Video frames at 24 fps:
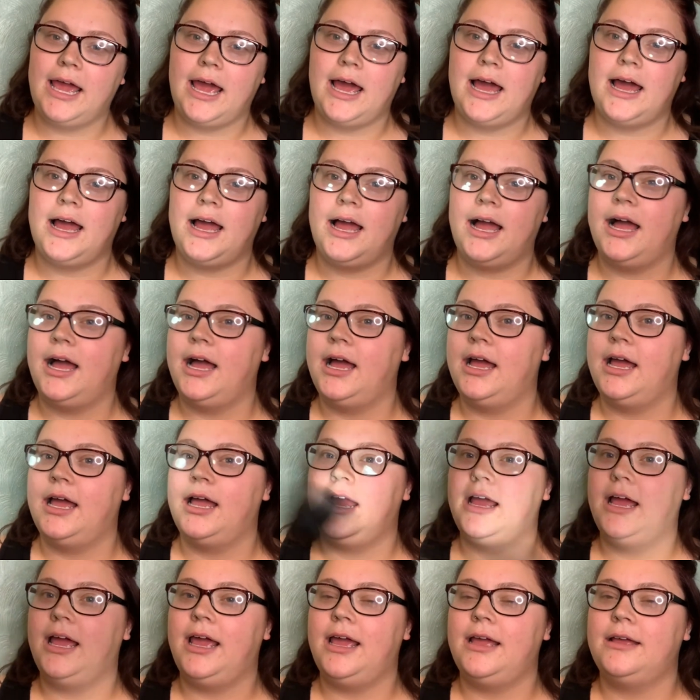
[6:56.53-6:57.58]

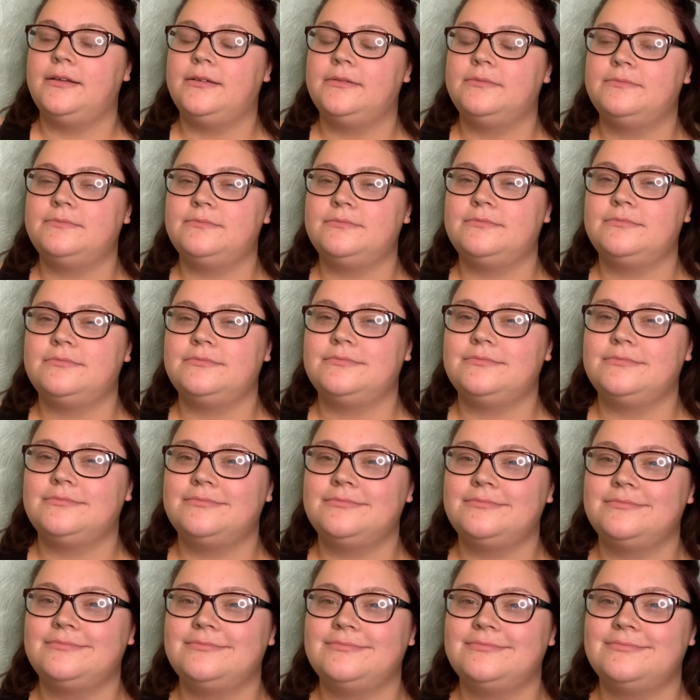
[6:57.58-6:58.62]

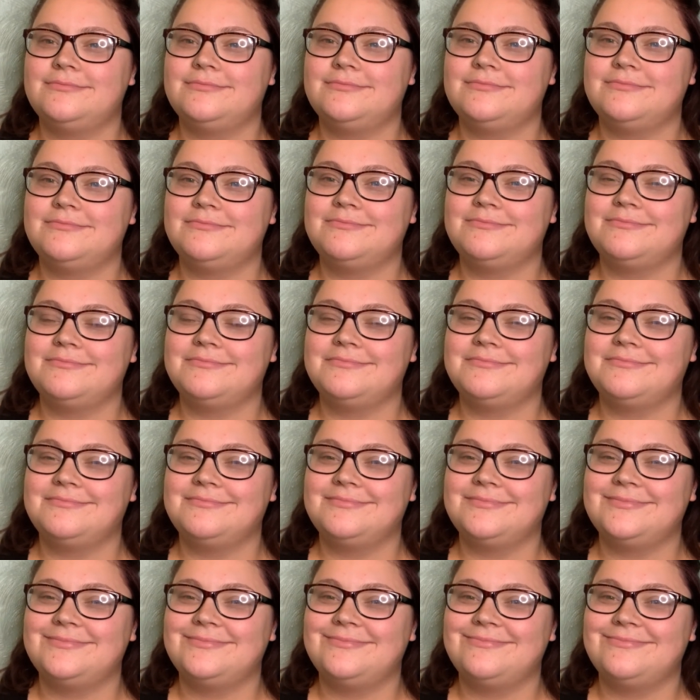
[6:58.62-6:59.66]

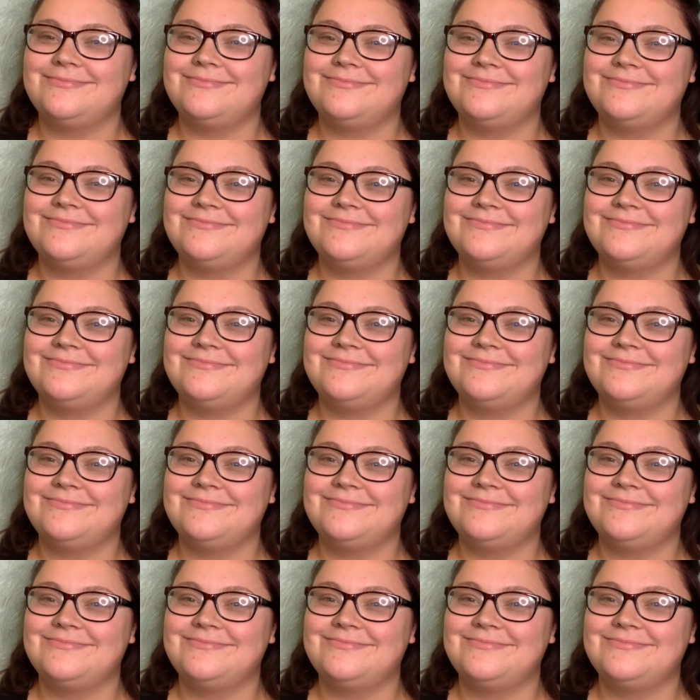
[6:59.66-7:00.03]
[no speech]